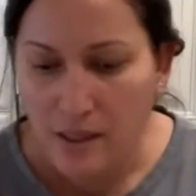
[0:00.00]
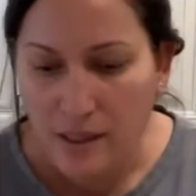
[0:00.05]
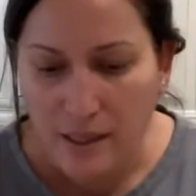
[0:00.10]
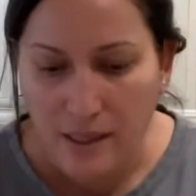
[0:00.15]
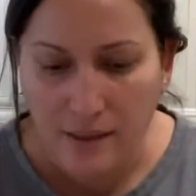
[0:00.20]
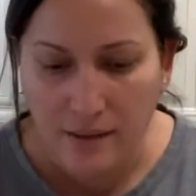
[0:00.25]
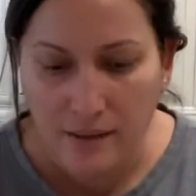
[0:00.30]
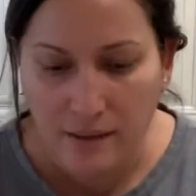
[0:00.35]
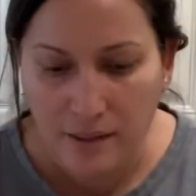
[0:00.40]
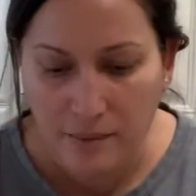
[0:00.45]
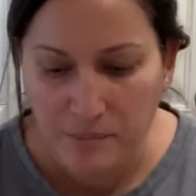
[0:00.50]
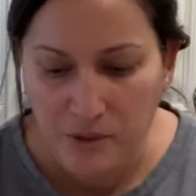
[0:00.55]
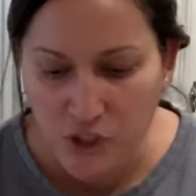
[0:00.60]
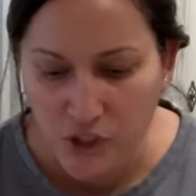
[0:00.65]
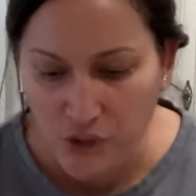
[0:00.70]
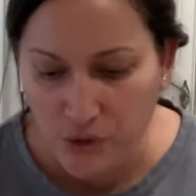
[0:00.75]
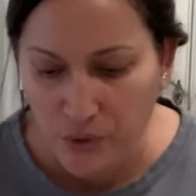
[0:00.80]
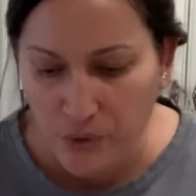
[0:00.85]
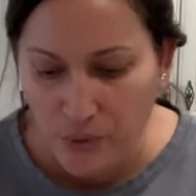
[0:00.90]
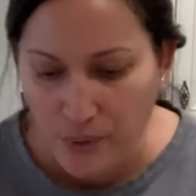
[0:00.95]
And let me
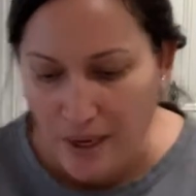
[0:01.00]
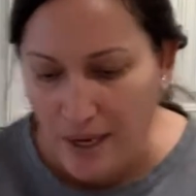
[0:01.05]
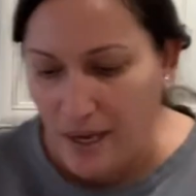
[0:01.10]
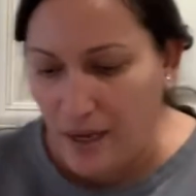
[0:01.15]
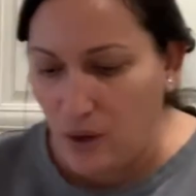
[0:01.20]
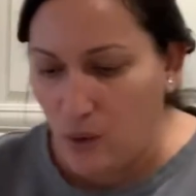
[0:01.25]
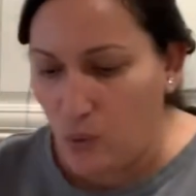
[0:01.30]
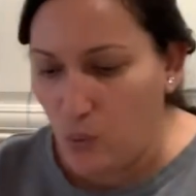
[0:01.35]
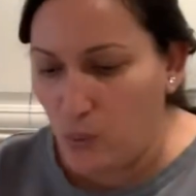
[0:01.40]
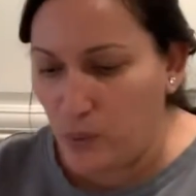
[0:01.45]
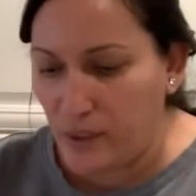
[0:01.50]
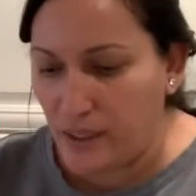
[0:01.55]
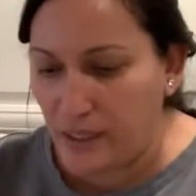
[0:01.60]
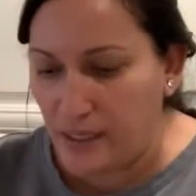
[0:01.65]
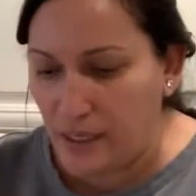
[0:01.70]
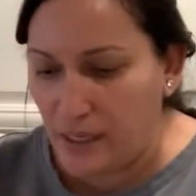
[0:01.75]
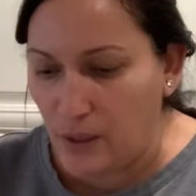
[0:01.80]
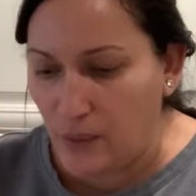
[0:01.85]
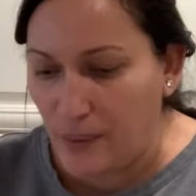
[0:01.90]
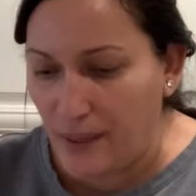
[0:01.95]
show you how. We're
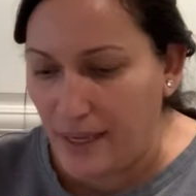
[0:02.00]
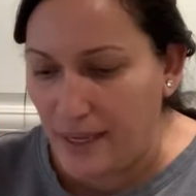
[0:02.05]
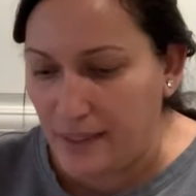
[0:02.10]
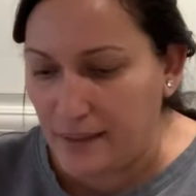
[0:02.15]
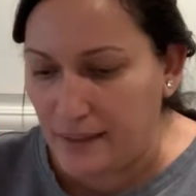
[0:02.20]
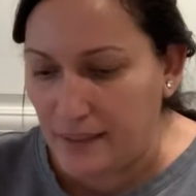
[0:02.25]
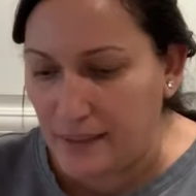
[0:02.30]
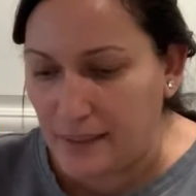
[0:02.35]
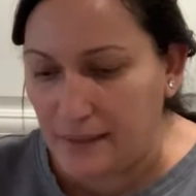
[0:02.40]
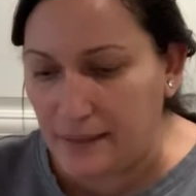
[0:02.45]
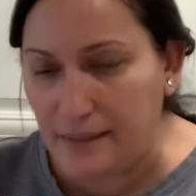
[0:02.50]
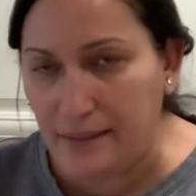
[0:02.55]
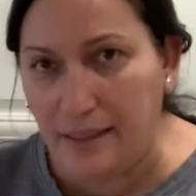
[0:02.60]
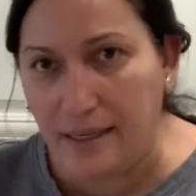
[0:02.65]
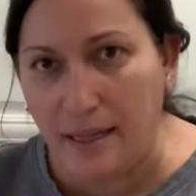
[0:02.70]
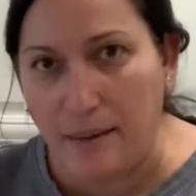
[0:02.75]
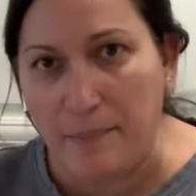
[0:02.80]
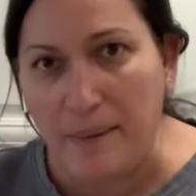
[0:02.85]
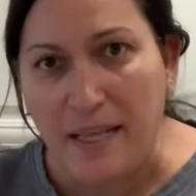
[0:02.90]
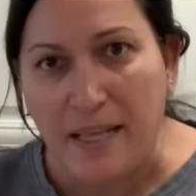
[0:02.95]
gonna go ahead and clean it
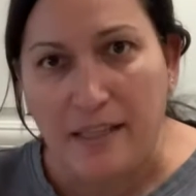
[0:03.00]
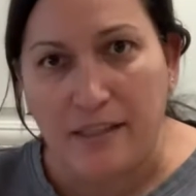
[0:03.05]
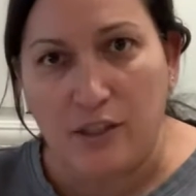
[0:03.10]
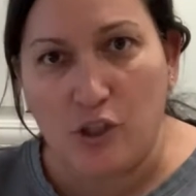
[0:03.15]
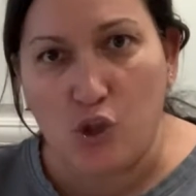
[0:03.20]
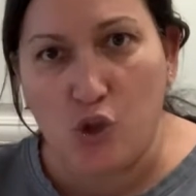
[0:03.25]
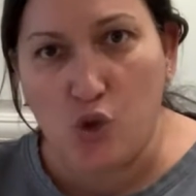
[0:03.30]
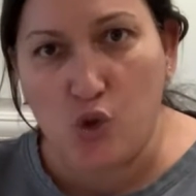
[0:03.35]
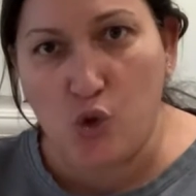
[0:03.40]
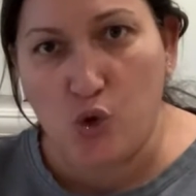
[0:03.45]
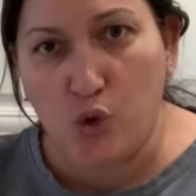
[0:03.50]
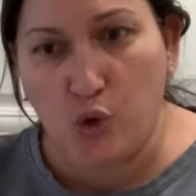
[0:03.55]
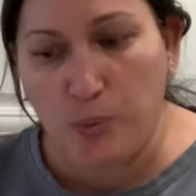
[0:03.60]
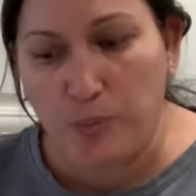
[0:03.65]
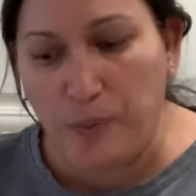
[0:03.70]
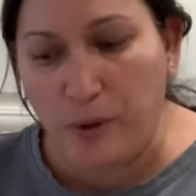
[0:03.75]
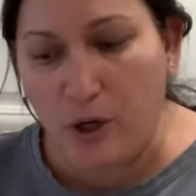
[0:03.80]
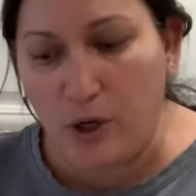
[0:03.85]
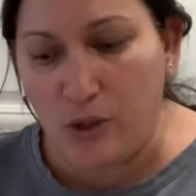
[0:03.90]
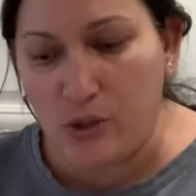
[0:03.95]
up. There's two
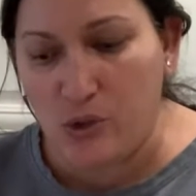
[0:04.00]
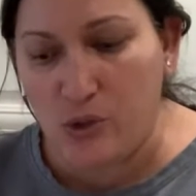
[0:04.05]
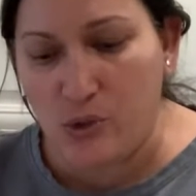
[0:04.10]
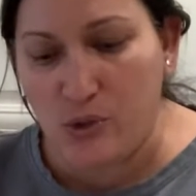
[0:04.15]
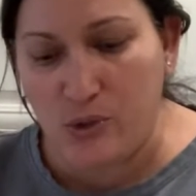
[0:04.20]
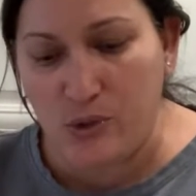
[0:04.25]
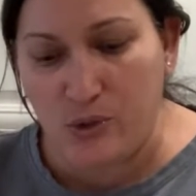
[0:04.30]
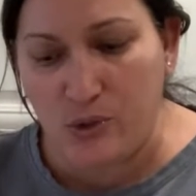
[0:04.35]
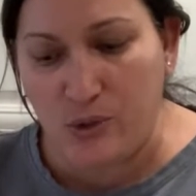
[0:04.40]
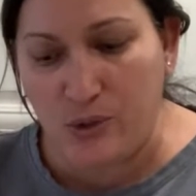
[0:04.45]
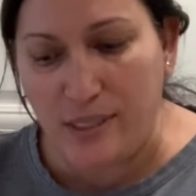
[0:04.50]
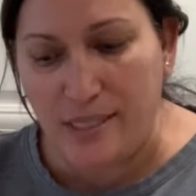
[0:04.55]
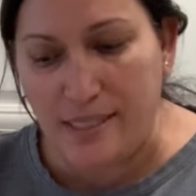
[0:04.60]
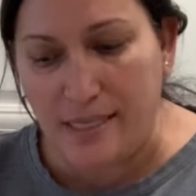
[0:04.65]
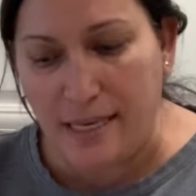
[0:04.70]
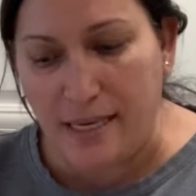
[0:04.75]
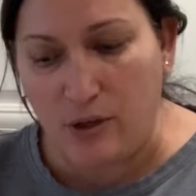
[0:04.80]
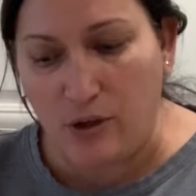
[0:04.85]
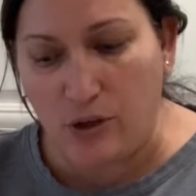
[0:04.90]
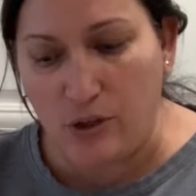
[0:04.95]
parts to this
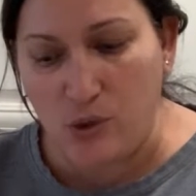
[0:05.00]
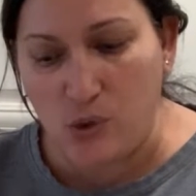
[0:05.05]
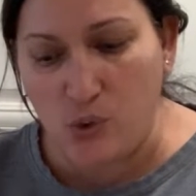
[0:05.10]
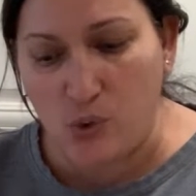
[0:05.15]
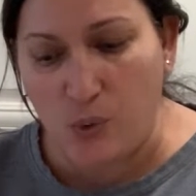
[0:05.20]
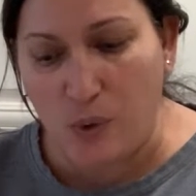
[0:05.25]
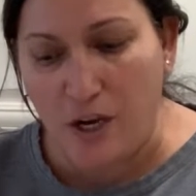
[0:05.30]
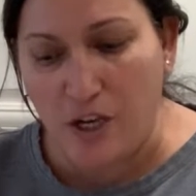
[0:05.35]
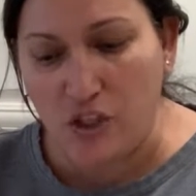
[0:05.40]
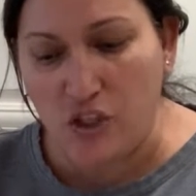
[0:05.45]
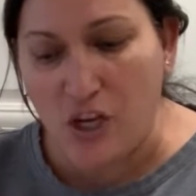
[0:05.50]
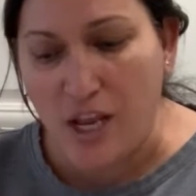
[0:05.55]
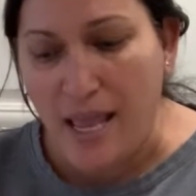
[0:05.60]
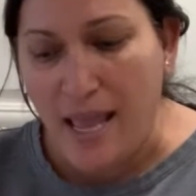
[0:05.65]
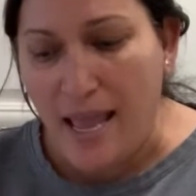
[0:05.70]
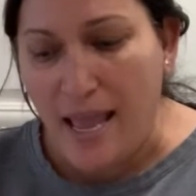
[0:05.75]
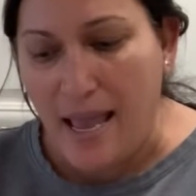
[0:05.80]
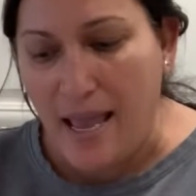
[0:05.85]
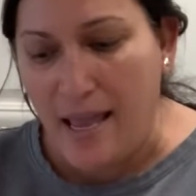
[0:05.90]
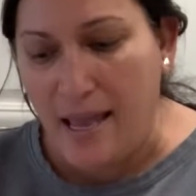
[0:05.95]
acorn squash,
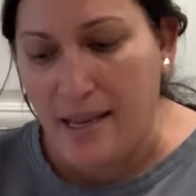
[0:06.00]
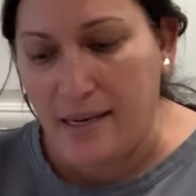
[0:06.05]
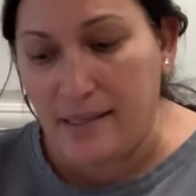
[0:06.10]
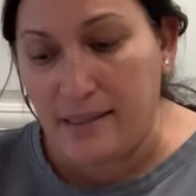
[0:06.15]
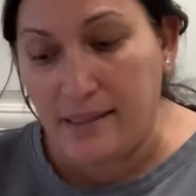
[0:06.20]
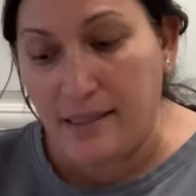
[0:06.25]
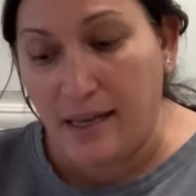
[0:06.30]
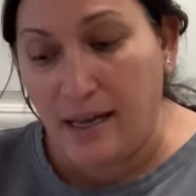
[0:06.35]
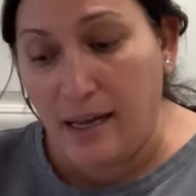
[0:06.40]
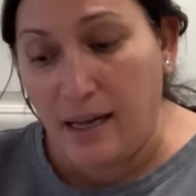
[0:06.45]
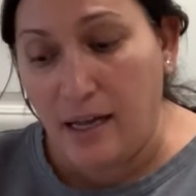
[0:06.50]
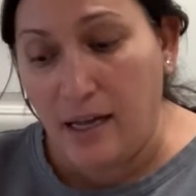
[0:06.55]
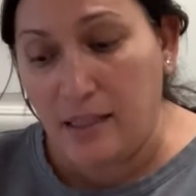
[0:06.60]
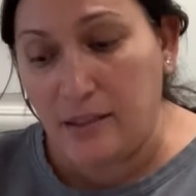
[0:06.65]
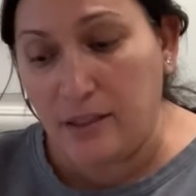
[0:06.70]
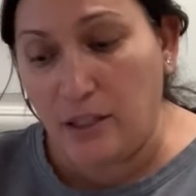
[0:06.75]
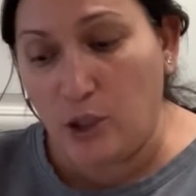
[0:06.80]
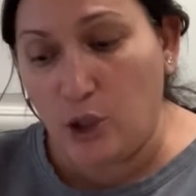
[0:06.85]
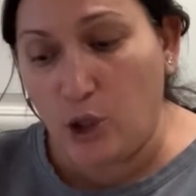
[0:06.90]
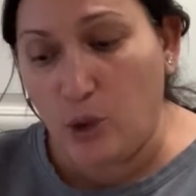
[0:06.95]
and
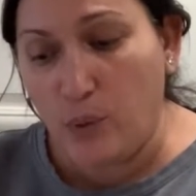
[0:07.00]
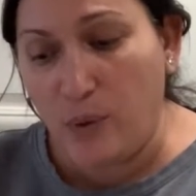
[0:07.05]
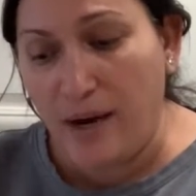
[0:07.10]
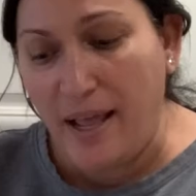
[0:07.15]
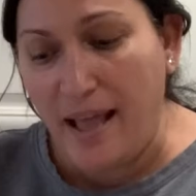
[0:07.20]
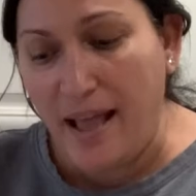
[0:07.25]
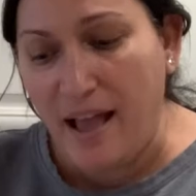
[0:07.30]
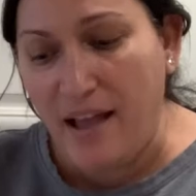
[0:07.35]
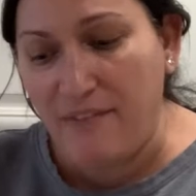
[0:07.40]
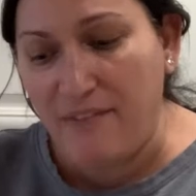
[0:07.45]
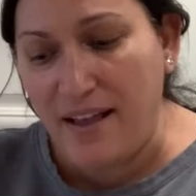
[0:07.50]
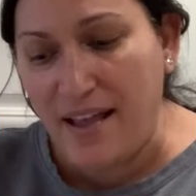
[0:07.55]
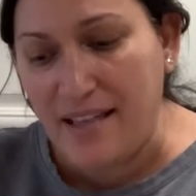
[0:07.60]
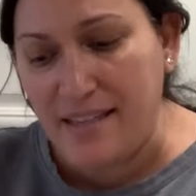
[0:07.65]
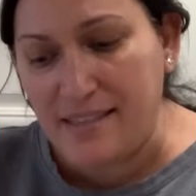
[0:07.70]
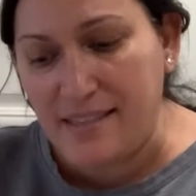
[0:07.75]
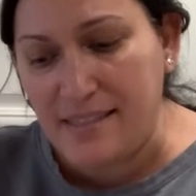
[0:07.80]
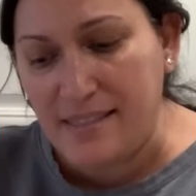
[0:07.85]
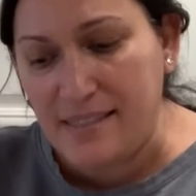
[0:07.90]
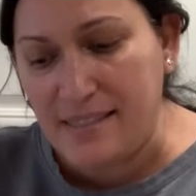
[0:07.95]
the lower half
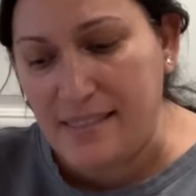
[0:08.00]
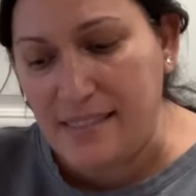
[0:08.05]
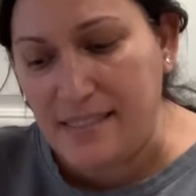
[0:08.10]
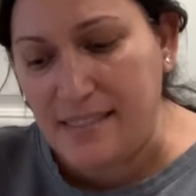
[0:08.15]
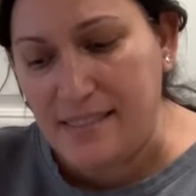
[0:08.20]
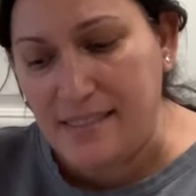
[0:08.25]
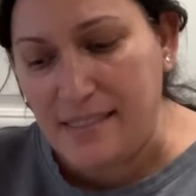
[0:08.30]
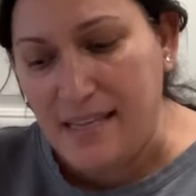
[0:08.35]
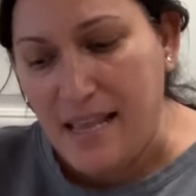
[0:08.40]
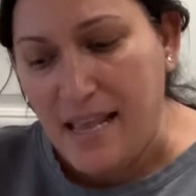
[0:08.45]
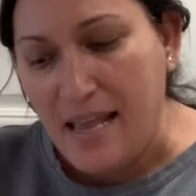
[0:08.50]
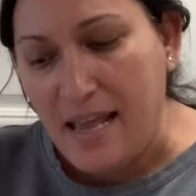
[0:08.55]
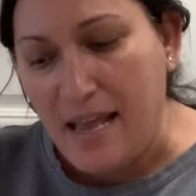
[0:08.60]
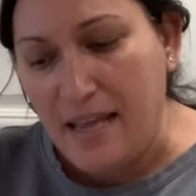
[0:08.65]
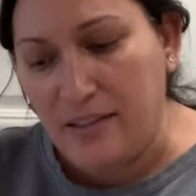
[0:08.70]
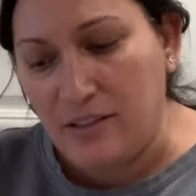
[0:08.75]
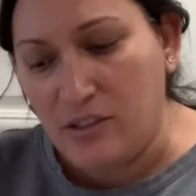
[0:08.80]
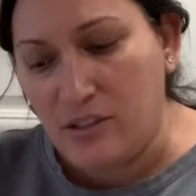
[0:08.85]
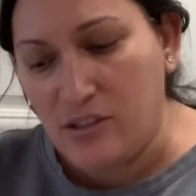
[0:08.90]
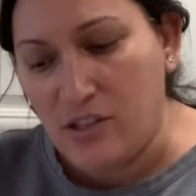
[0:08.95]
has the seeds,
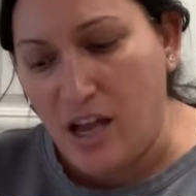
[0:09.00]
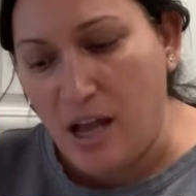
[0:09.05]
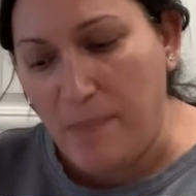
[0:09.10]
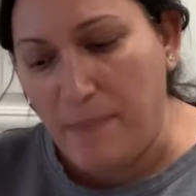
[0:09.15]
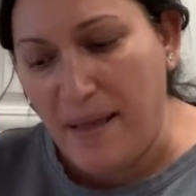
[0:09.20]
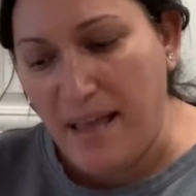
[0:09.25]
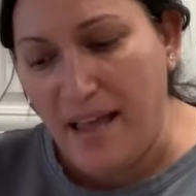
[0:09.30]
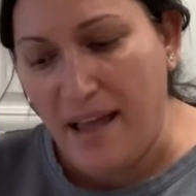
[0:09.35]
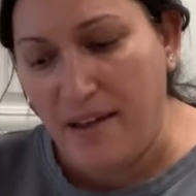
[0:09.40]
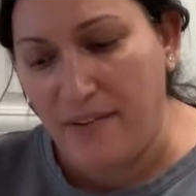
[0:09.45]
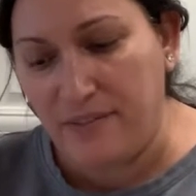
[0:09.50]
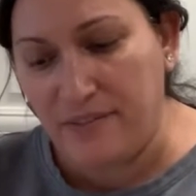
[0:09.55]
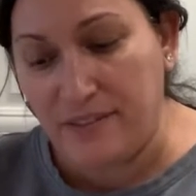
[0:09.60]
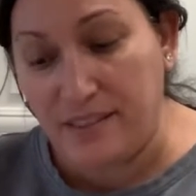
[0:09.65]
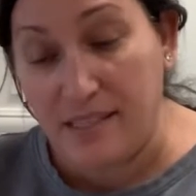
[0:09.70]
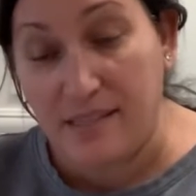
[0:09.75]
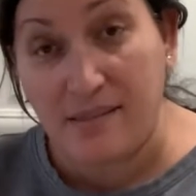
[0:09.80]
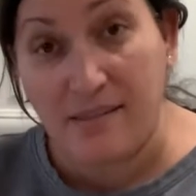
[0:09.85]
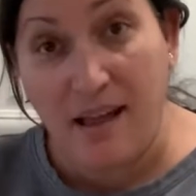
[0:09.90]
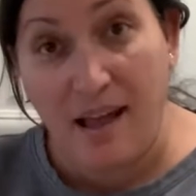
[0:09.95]
and the top half
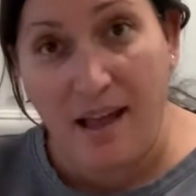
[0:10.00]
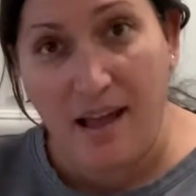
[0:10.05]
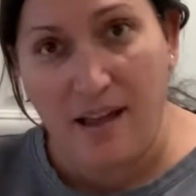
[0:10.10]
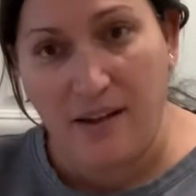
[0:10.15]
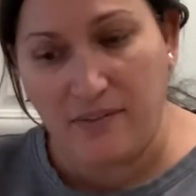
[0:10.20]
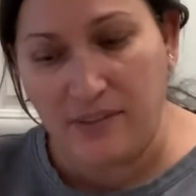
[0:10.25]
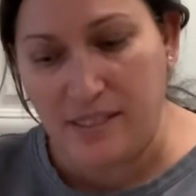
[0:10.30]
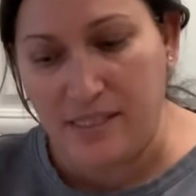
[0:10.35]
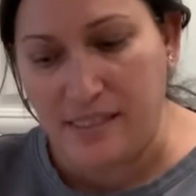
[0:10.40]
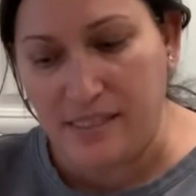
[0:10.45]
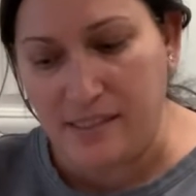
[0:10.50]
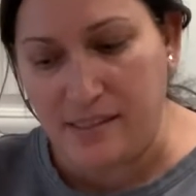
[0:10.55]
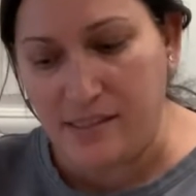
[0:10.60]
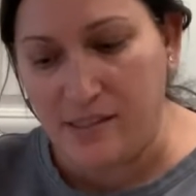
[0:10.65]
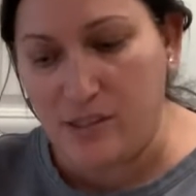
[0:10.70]
does not have the seeds.